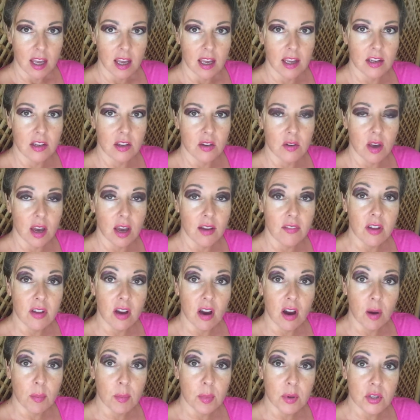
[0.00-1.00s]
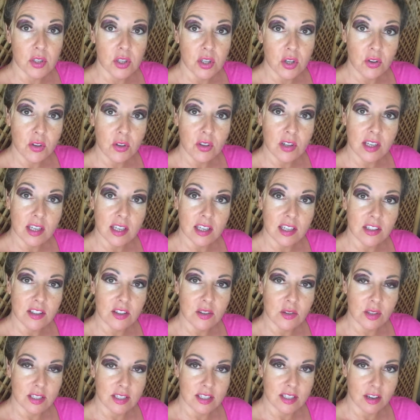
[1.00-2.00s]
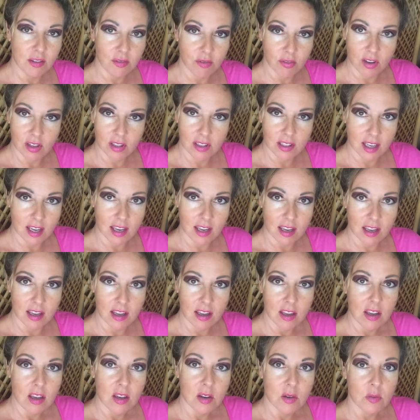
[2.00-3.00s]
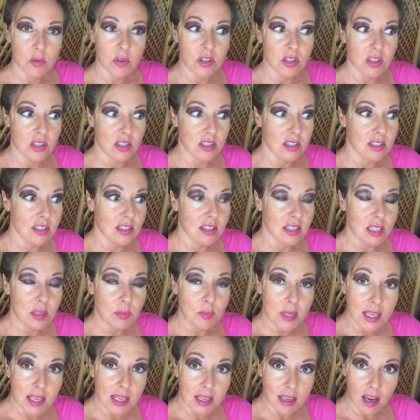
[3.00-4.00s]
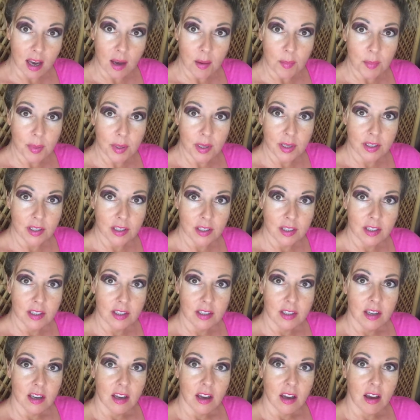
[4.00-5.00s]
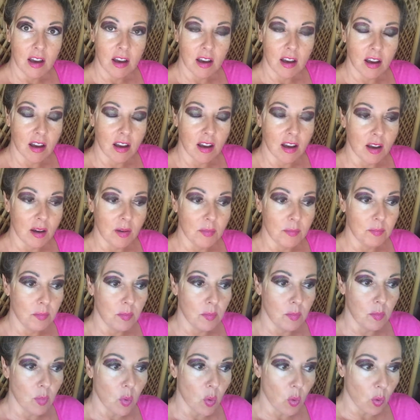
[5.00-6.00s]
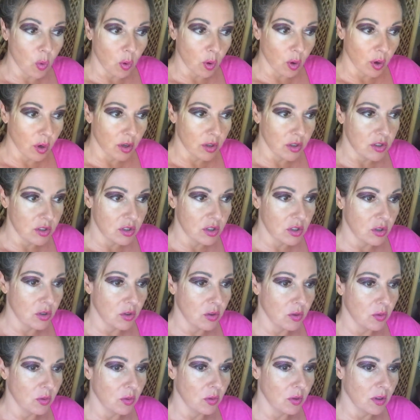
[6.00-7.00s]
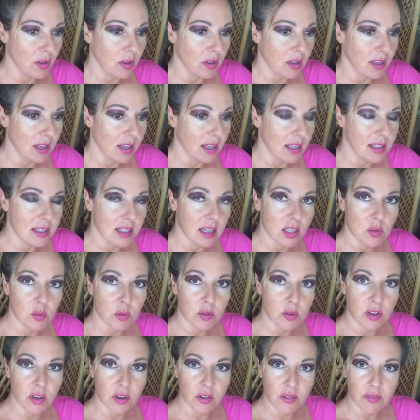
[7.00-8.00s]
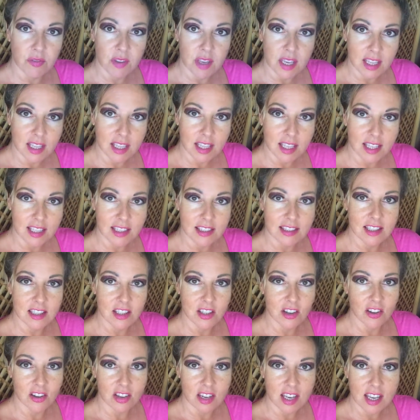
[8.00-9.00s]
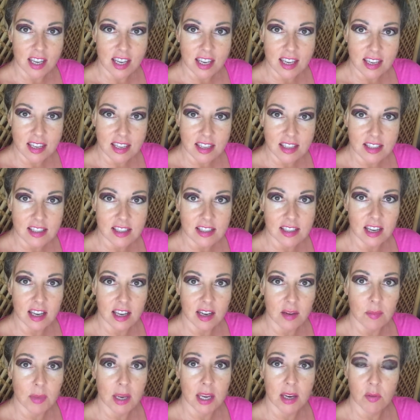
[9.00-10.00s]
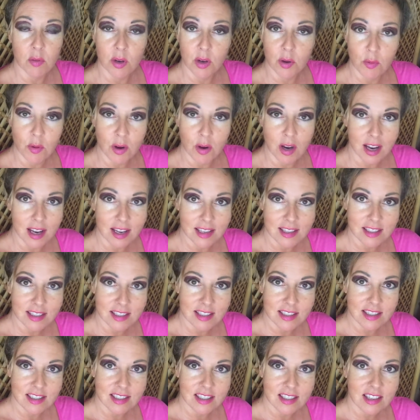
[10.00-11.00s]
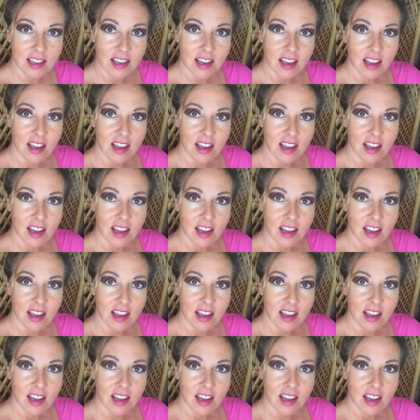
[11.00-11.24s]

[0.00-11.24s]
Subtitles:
And you have the opportunity to do it differently, which is to speak up more, to get in touch with your feelings and your needs and make requests.